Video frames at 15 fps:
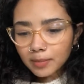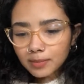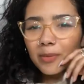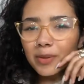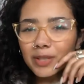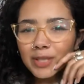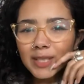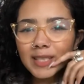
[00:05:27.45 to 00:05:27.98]

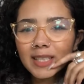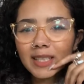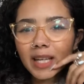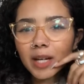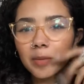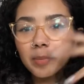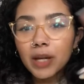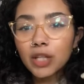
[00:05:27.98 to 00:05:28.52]
We just see like
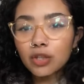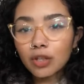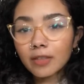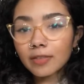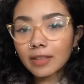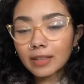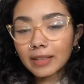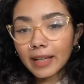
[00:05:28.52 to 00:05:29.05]
a picture of
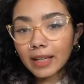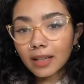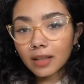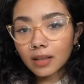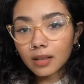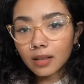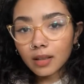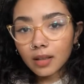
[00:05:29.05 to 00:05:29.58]
her like
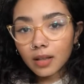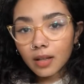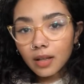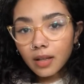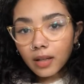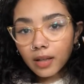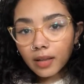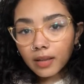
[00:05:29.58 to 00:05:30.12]

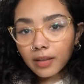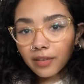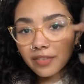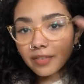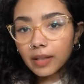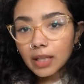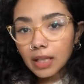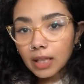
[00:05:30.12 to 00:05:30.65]

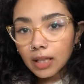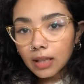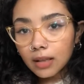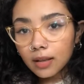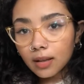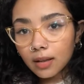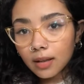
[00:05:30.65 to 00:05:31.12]
defeating